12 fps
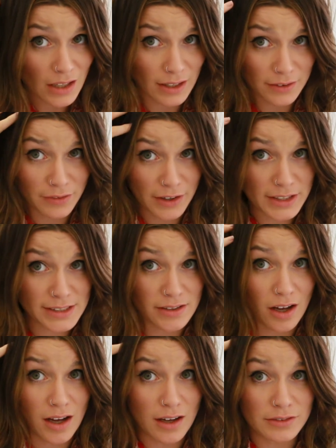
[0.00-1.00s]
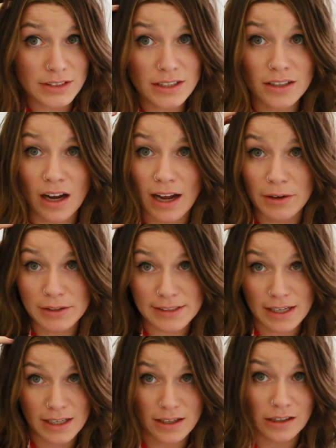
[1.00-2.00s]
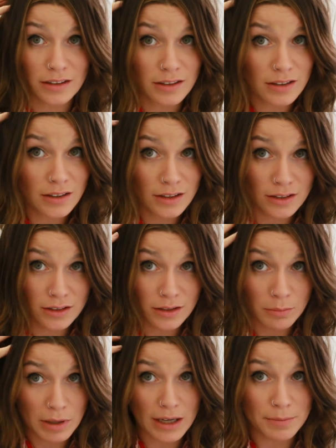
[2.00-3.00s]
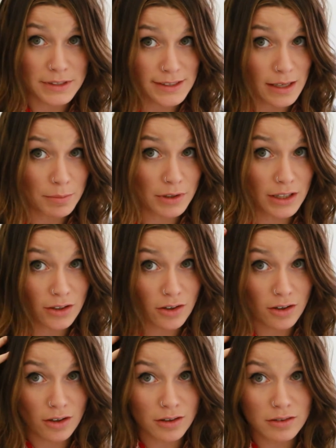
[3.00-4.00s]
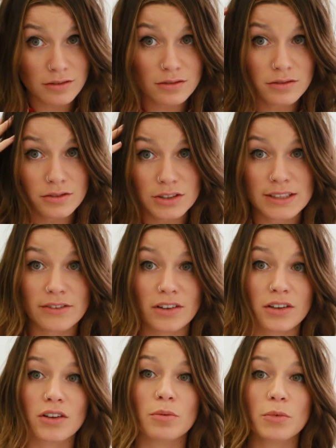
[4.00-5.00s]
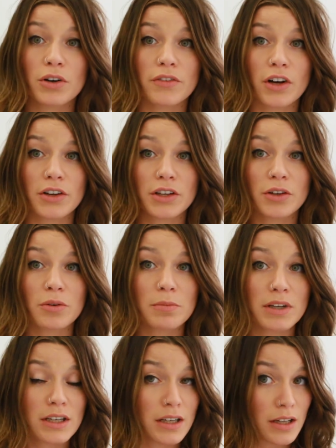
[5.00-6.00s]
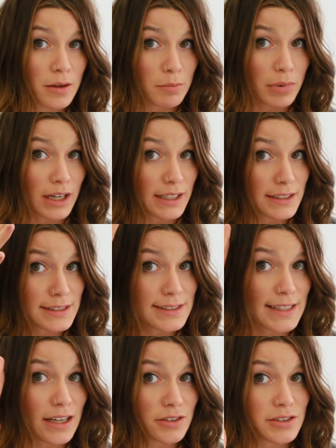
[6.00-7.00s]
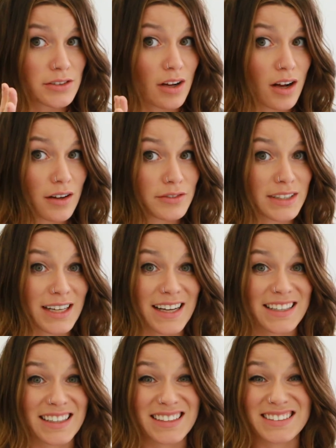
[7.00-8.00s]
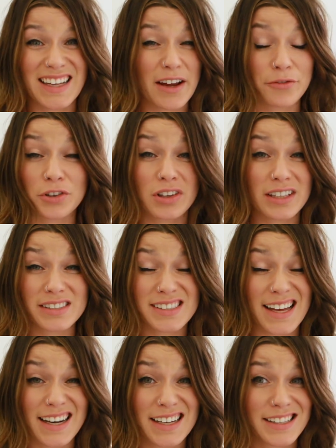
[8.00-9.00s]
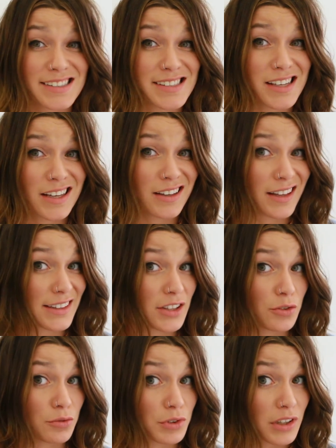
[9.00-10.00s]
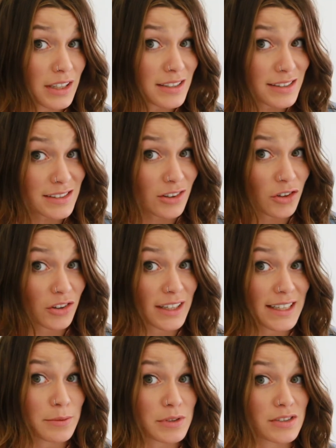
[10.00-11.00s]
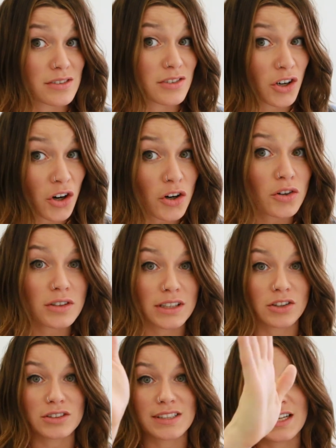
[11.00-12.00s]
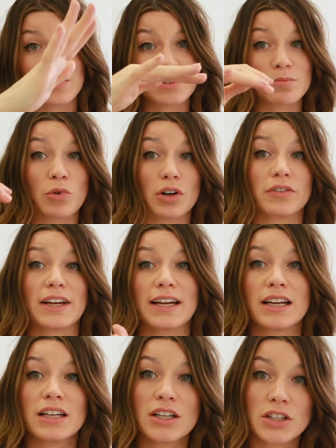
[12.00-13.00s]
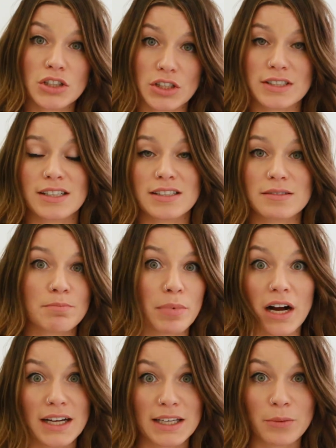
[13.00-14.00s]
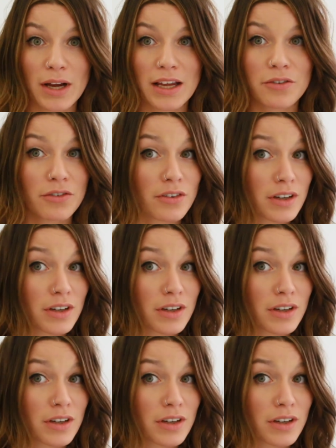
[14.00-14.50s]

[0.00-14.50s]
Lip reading: Like very soft. I always kind of pop this up a little, just give it a little more volume. But see how soft and kind of effortless that is? Like there really doesn't look like it was curled. It looks like it was more of like just a body wave.